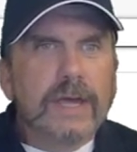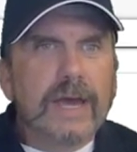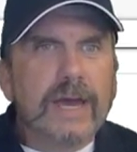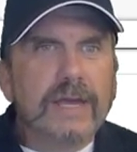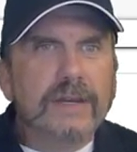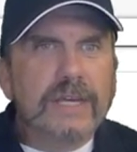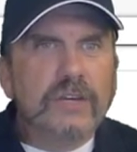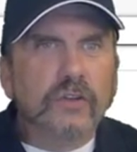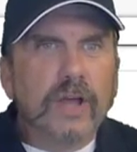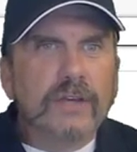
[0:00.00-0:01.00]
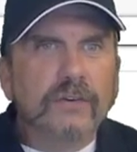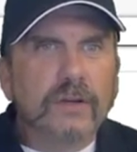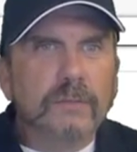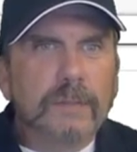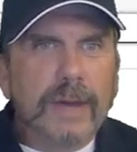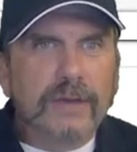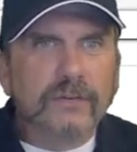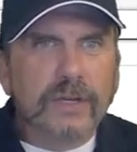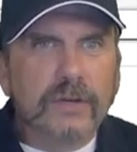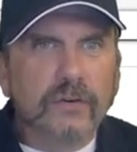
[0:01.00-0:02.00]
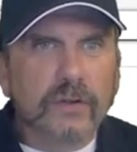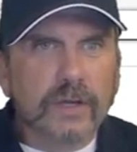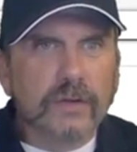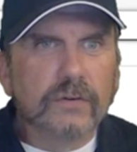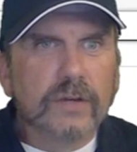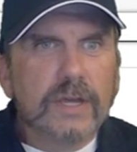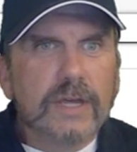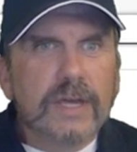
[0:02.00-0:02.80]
And each line is going to be passed into this.